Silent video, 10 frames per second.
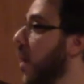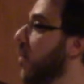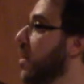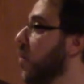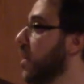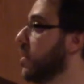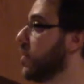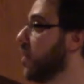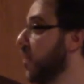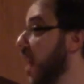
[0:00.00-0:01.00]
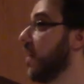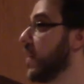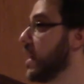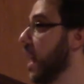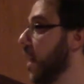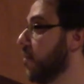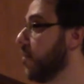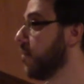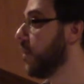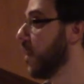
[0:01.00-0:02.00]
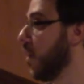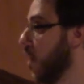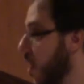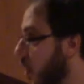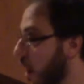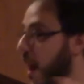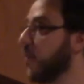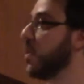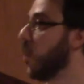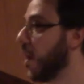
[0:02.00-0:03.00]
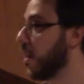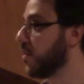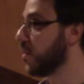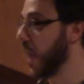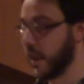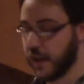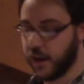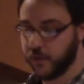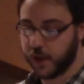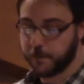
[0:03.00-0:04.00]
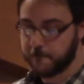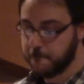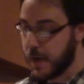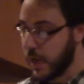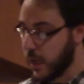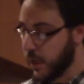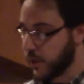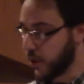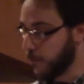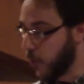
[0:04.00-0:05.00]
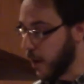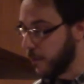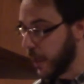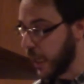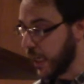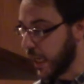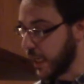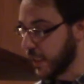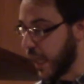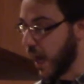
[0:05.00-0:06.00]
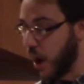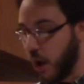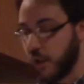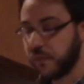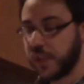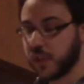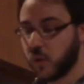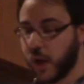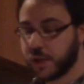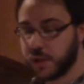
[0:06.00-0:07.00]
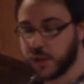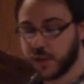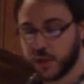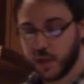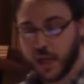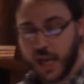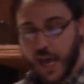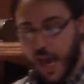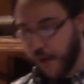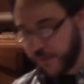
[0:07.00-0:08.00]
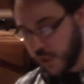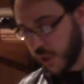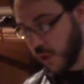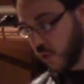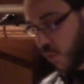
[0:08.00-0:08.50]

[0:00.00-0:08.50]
only ones there at the time, or however you want to understand that, right? So the point being is that all of these questions have to do